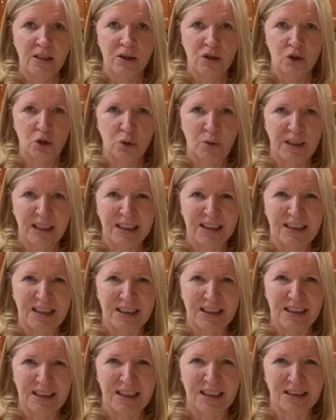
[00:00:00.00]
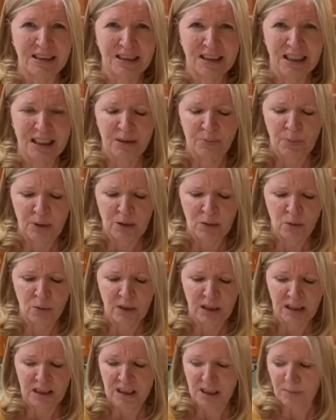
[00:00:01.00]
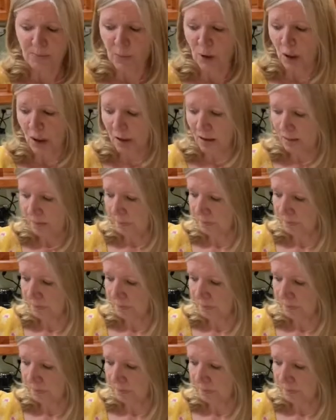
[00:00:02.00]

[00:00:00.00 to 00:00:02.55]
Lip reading: drain it, it's going to be really small.